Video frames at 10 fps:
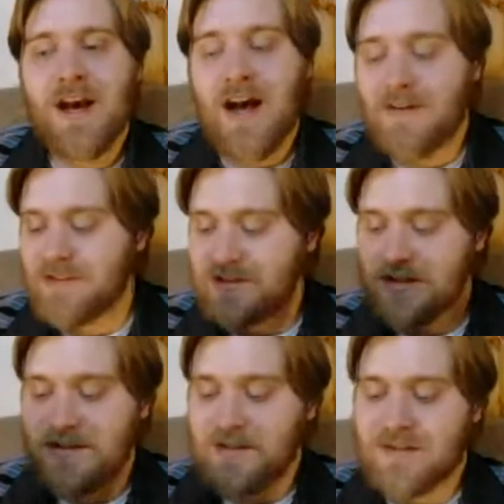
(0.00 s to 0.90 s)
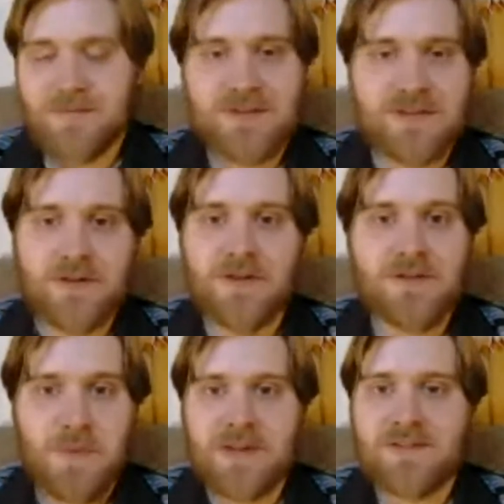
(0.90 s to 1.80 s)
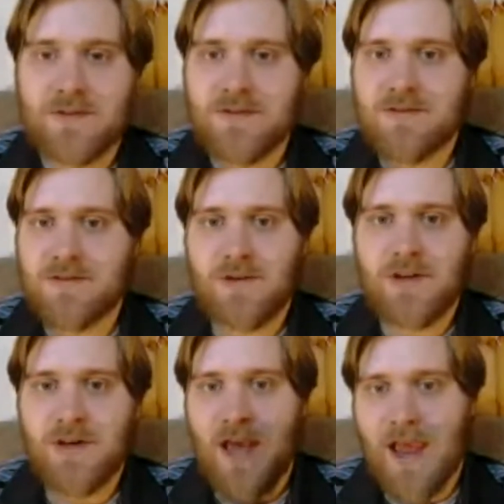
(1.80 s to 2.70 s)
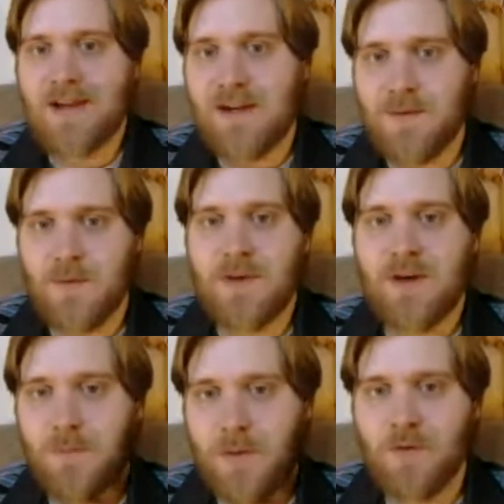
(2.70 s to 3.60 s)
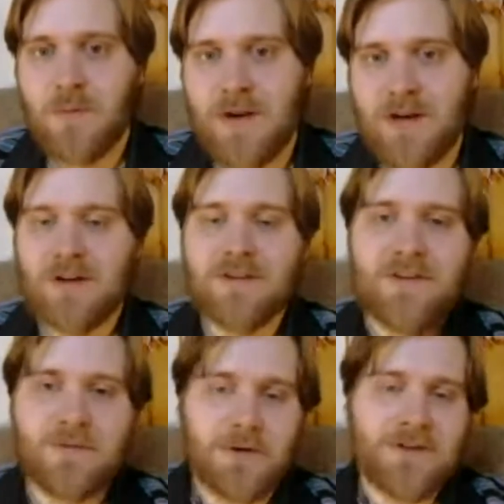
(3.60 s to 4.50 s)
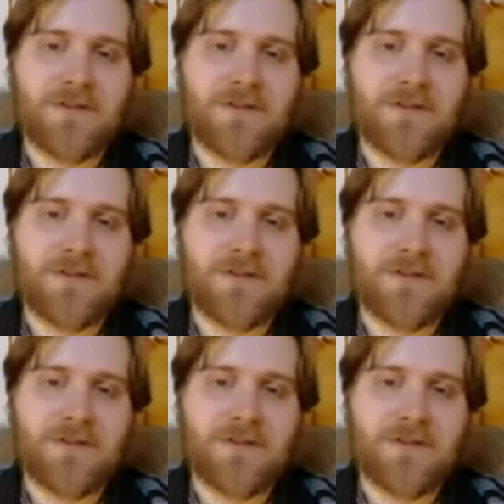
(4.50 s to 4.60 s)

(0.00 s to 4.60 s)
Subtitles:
Obviously, there's some studios, big studios. Sony and WB are both bidding on this one.